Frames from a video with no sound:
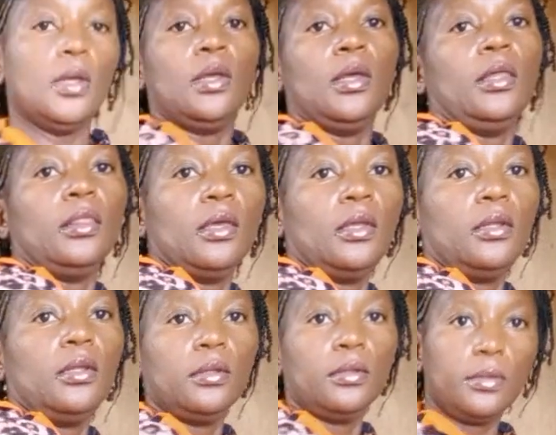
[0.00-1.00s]
And then
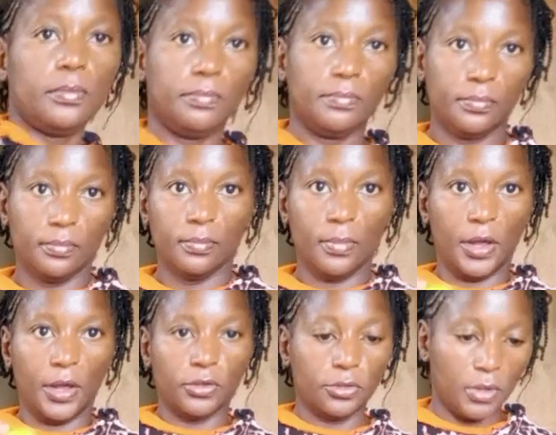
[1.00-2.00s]
I
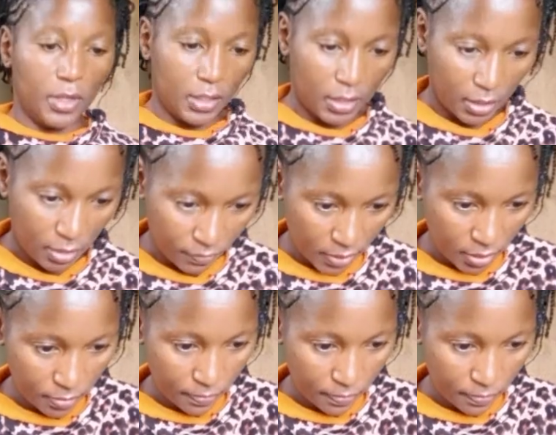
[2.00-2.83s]
also cut another one.